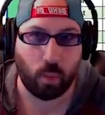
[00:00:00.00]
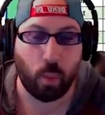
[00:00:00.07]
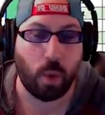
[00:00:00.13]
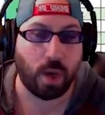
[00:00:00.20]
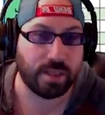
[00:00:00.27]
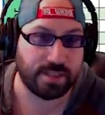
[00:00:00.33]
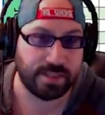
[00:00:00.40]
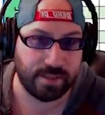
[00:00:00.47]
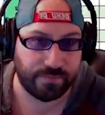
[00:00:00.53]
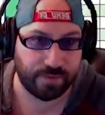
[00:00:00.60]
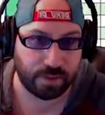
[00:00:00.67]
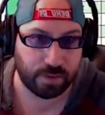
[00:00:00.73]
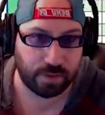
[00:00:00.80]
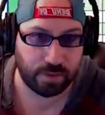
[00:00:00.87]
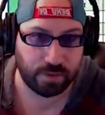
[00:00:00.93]
was
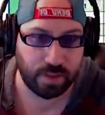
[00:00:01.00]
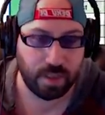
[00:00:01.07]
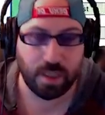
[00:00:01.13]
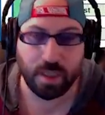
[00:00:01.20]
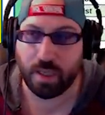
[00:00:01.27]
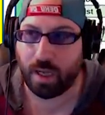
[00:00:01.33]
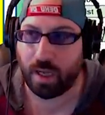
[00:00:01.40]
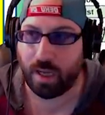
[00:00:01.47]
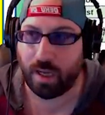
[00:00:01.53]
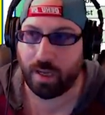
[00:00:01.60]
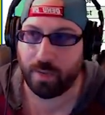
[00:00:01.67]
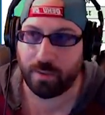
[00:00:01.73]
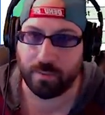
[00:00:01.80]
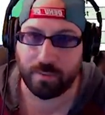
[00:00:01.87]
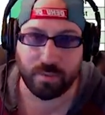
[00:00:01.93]
difficult
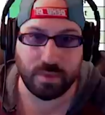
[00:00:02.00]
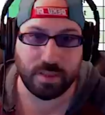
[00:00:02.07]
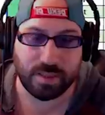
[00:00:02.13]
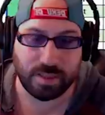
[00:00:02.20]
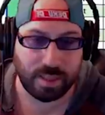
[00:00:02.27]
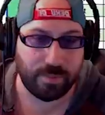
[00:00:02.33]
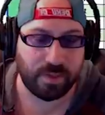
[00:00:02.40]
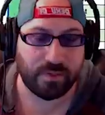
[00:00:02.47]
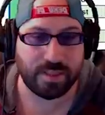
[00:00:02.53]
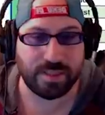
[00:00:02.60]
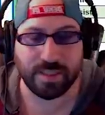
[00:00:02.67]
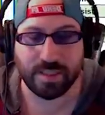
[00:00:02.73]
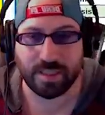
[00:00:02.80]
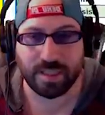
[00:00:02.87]
uh, seamless.